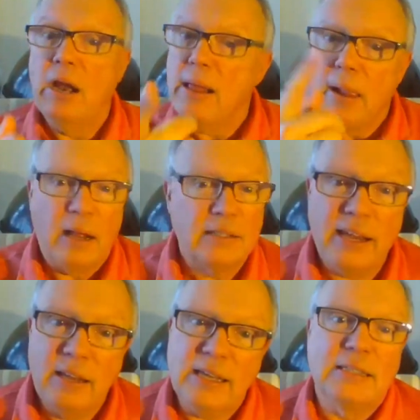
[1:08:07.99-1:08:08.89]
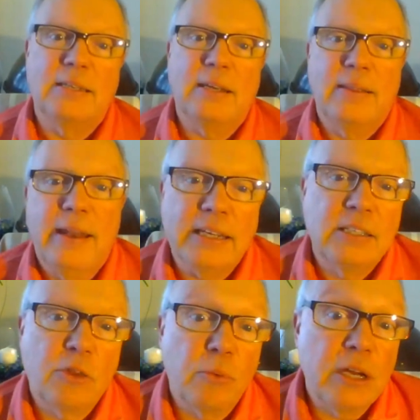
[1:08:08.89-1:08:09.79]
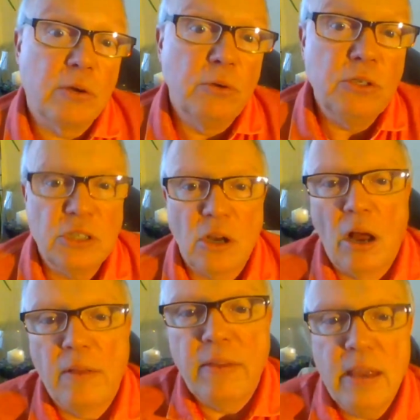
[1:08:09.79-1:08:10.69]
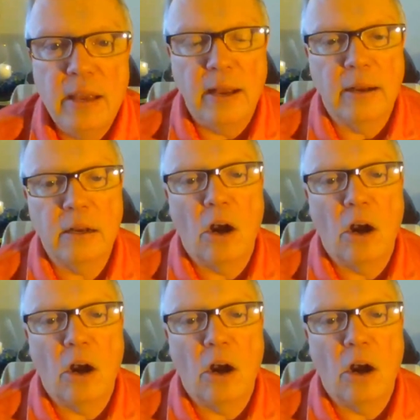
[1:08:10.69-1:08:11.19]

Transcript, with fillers: I'll tell you this: the next three cruises on the uh,